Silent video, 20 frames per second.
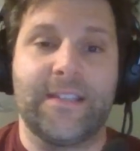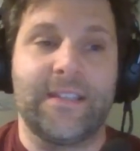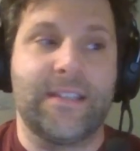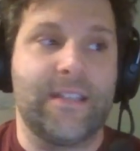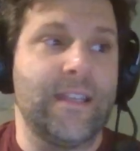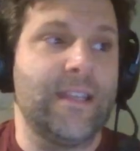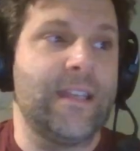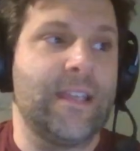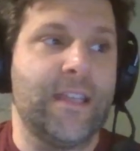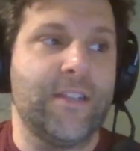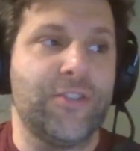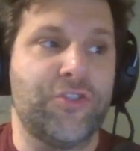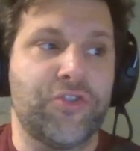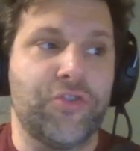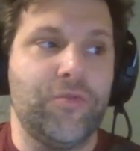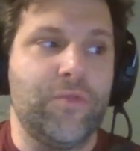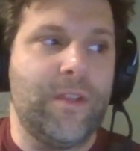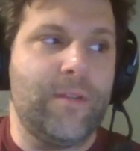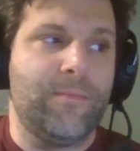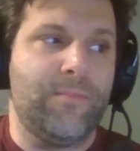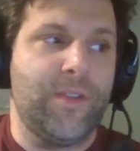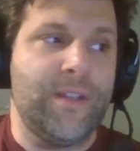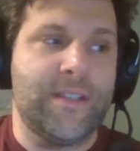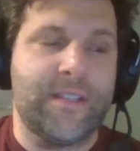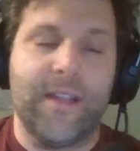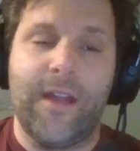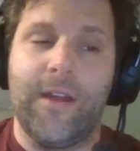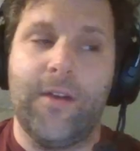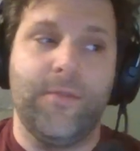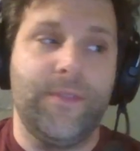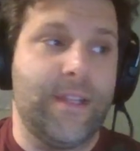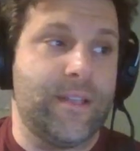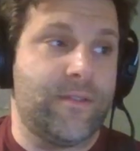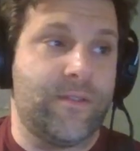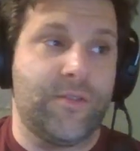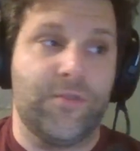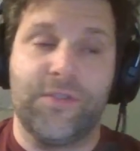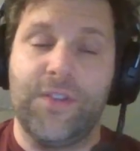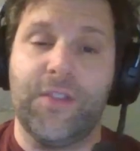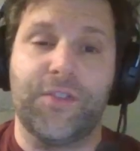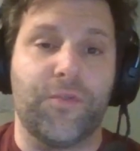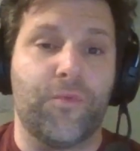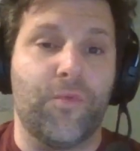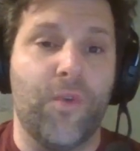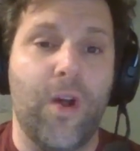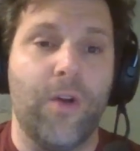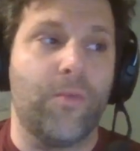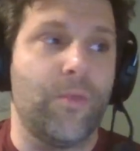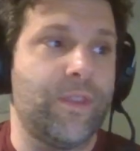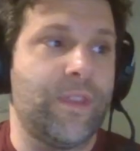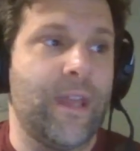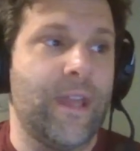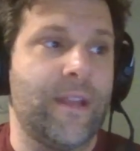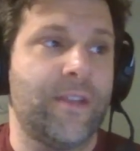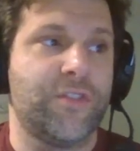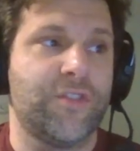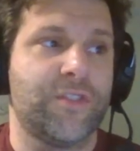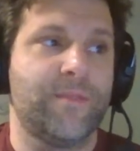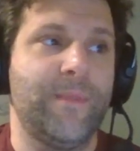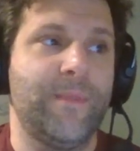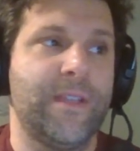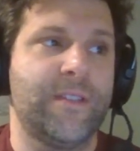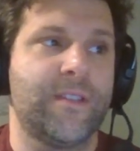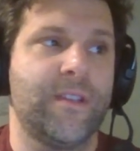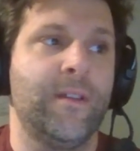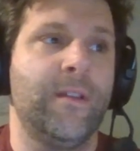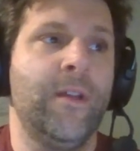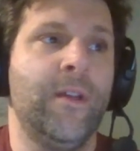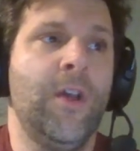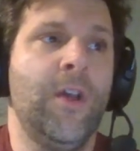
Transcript: sitting and shooting play style, and that there's nothing wrong with that. It just means that